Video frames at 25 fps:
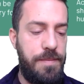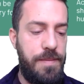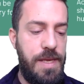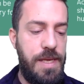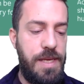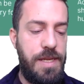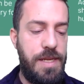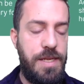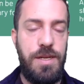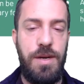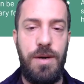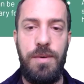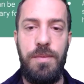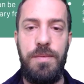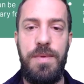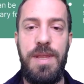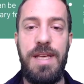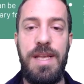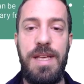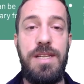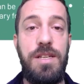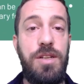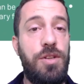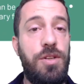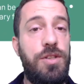So
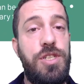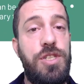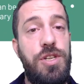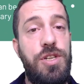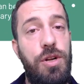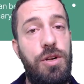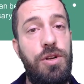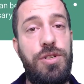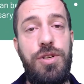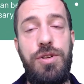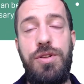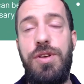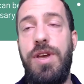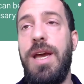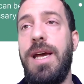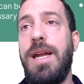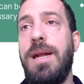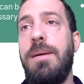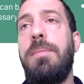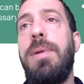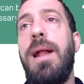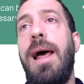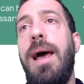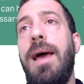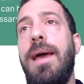that's not a solution you can
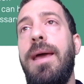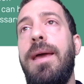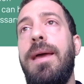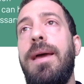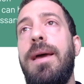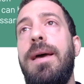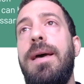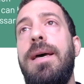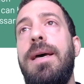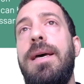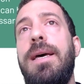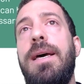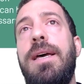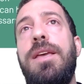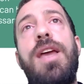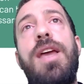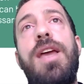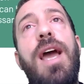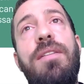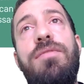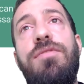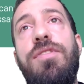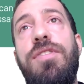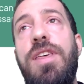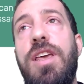apply. You
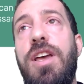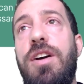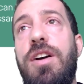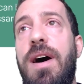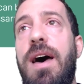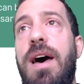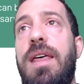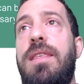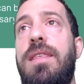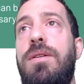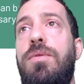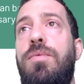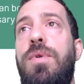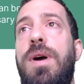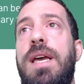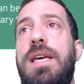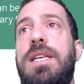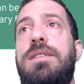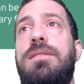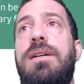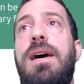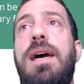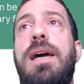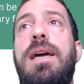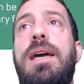have to think of other
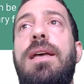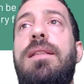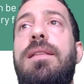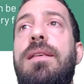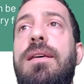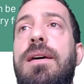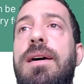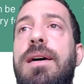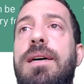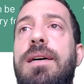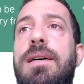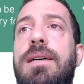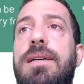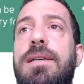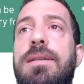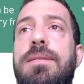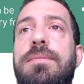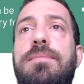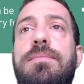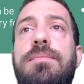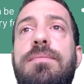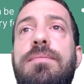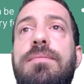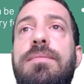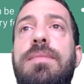ways, right?
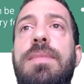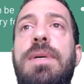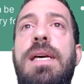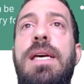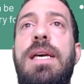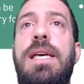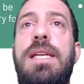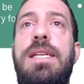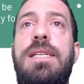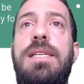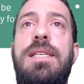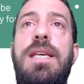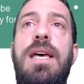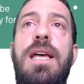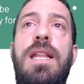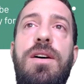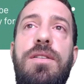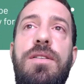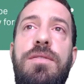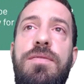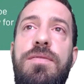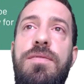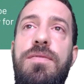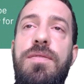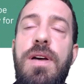Instead
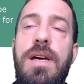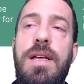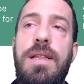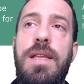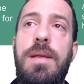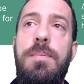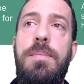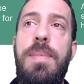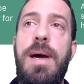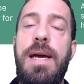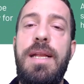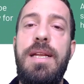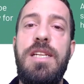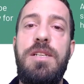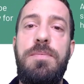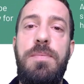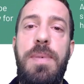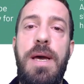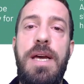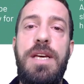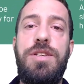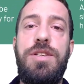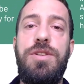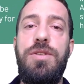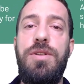of deep packet
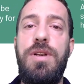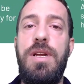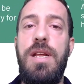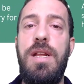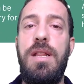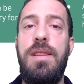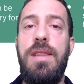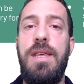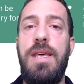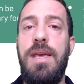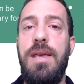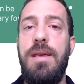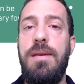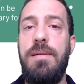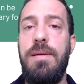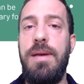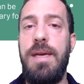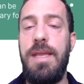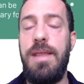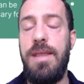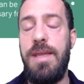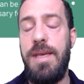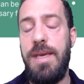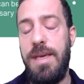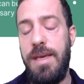inspection
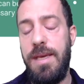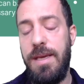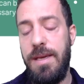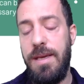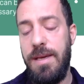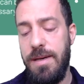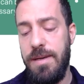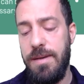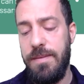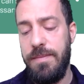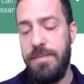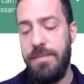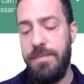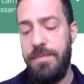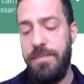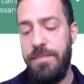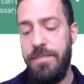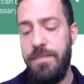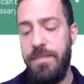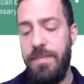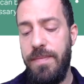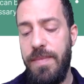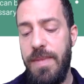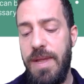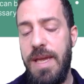
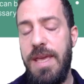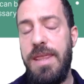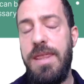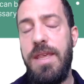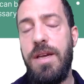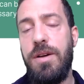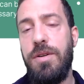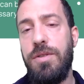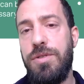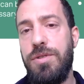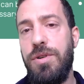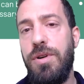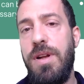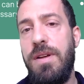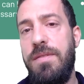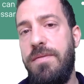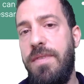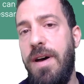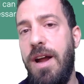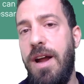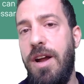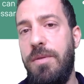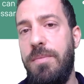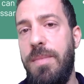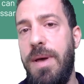in the control
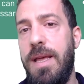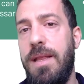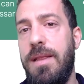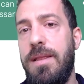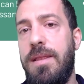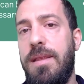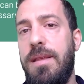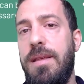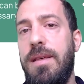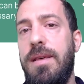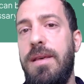environment,